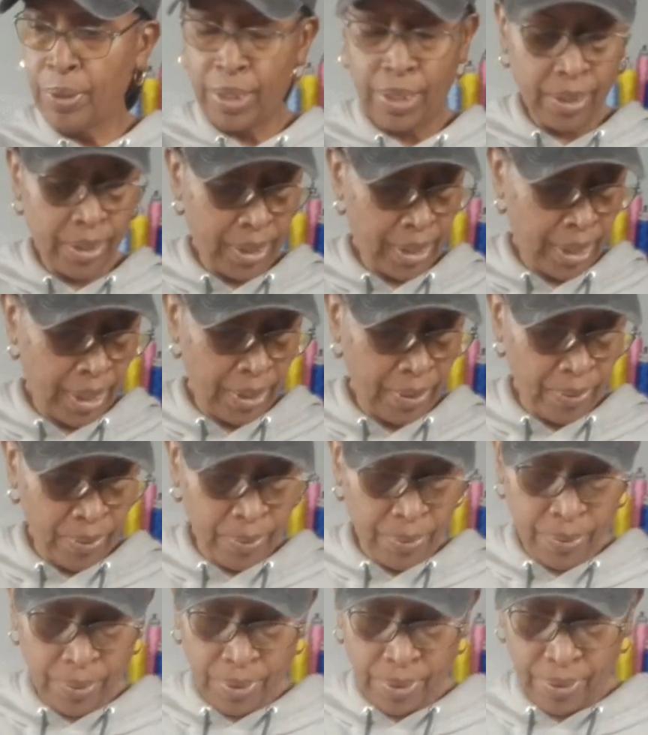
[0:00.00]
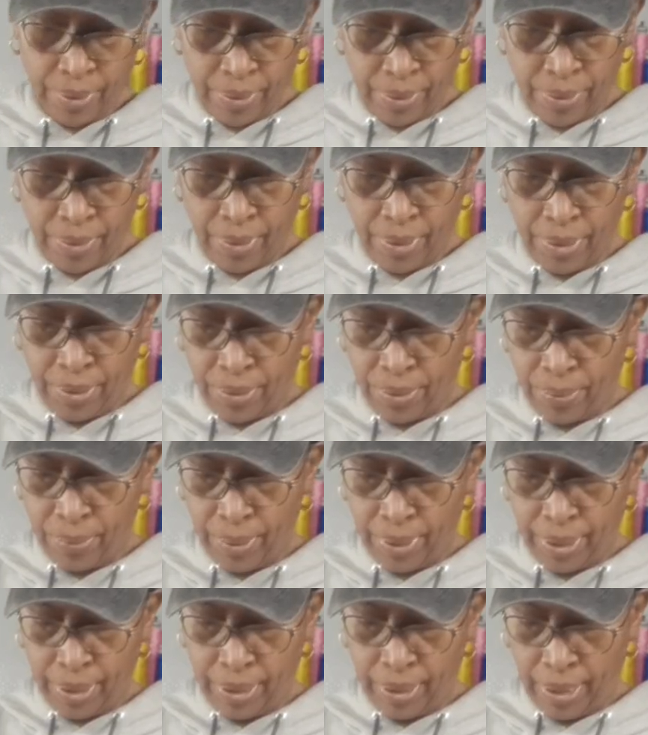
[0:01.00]
Skittles. You can do
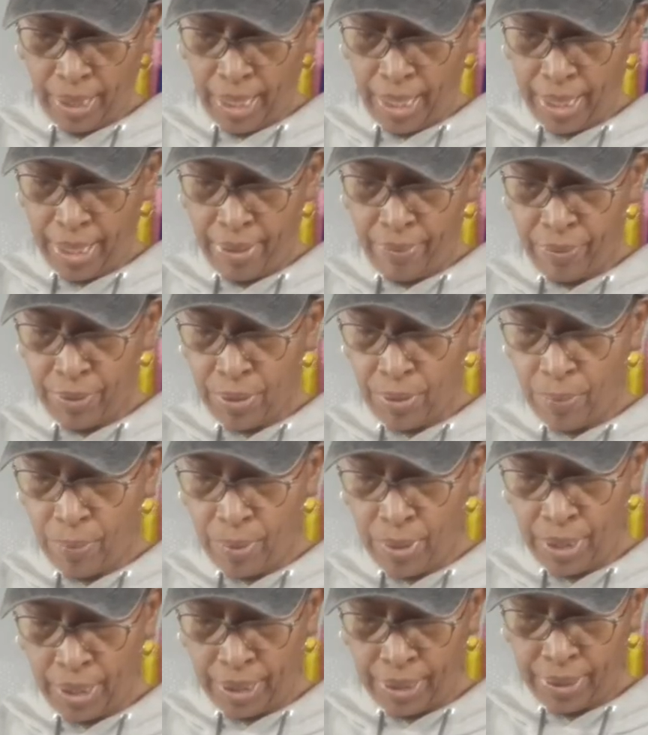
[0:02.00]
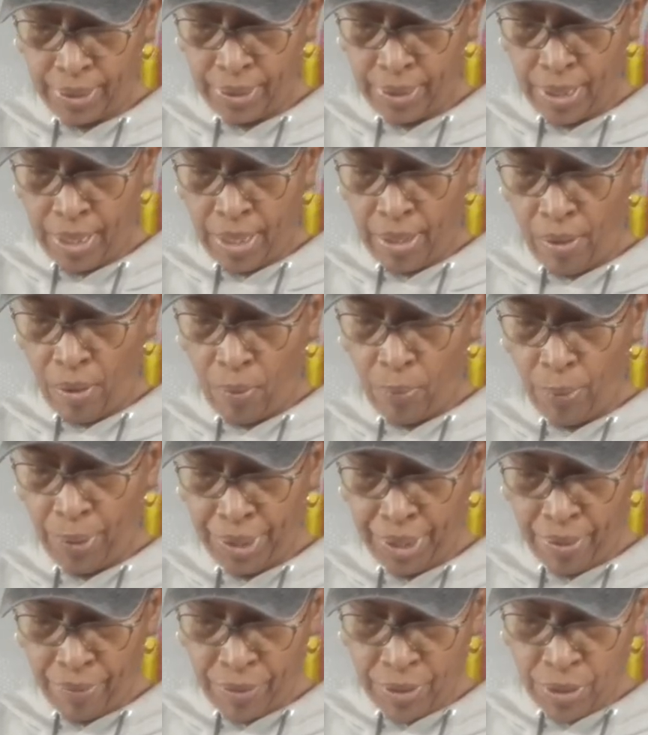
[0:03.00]
it however you want, or
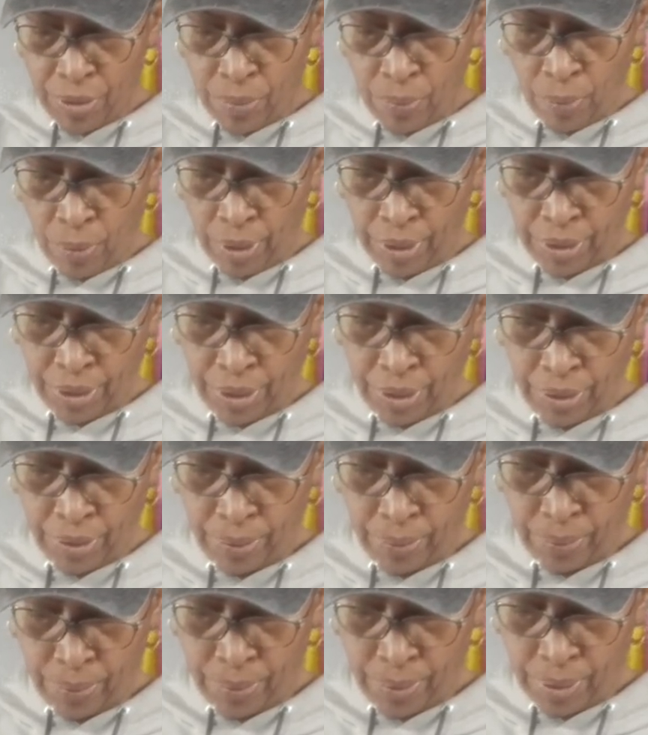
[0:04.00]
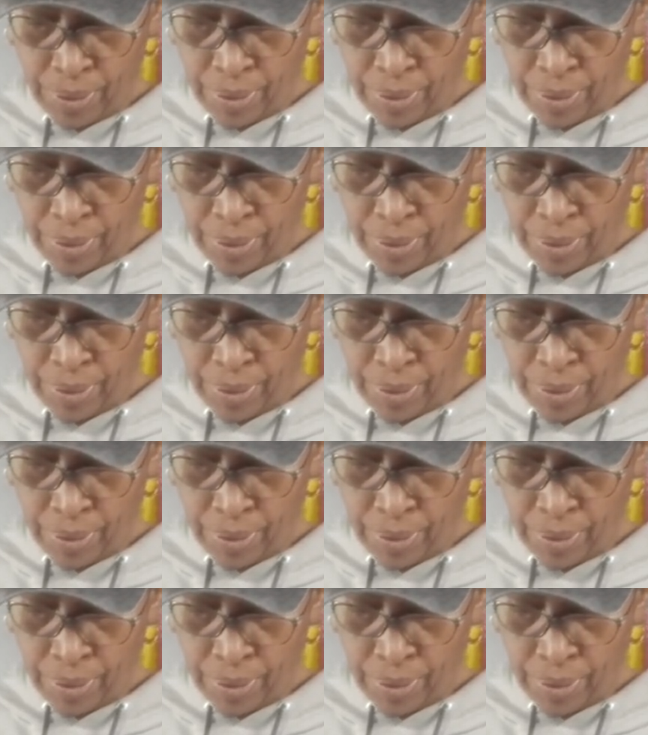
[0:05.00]
whatever you want to use.